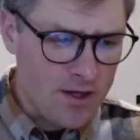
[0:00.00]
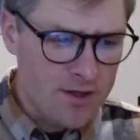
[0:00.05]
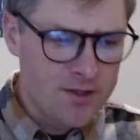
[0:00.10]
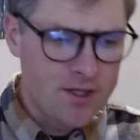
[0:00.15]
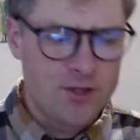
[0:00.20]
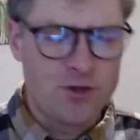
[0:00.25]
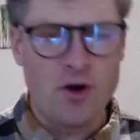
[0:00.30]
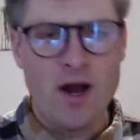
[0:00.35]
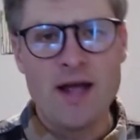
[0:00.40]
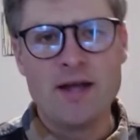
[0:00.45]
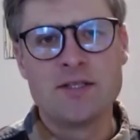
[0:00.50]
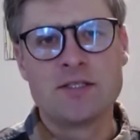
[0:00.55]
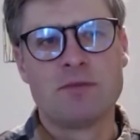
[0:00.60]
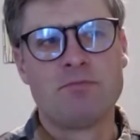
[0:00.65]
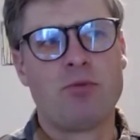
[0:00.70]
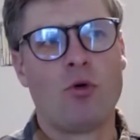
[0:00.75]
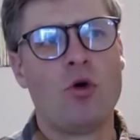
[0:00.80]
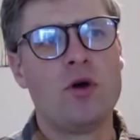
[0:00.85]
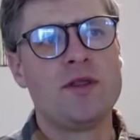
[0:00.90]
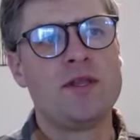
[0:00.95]
to try and
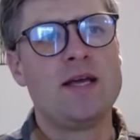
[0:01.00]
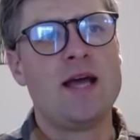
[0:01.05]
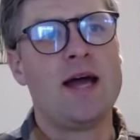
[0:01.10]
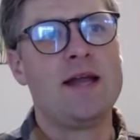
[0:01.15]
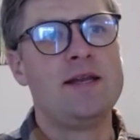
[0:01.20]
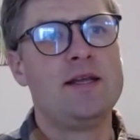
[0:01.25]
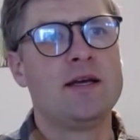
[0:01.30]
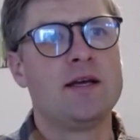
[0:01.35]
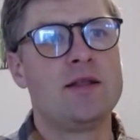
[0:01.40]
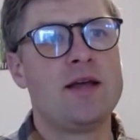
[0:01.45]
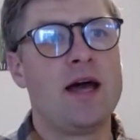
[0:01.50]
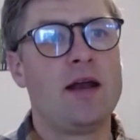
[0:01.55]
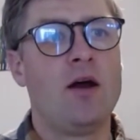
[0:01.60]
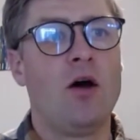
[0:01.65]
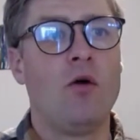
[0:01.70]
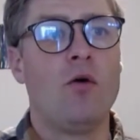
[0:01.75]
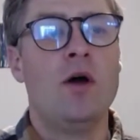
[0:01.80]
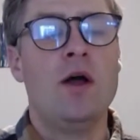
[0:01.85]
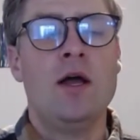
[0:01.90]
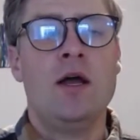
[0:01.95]
support the idea that,
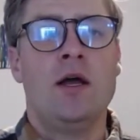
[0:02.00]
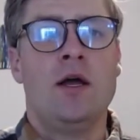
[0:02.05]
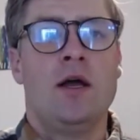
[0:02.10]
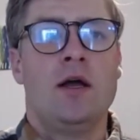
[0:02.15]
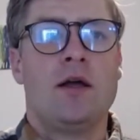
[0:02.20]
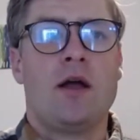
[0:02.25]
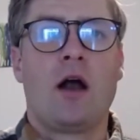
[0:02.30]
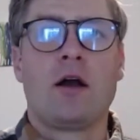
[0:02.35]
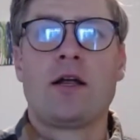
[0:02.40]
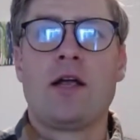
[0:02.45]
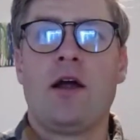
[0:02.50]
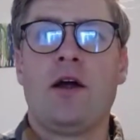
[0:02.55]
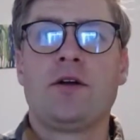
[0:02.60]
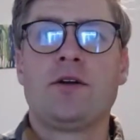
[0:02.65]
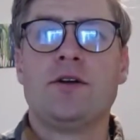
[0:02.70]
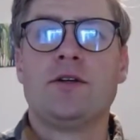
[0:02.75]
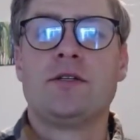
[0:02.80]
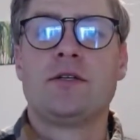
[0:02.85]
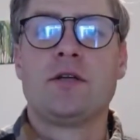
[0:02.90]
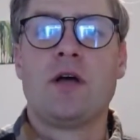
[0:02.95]
oh, our
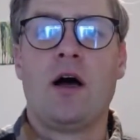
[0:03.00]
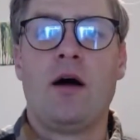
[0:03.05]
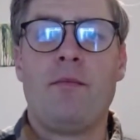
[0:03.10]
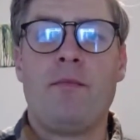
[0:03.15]
characters,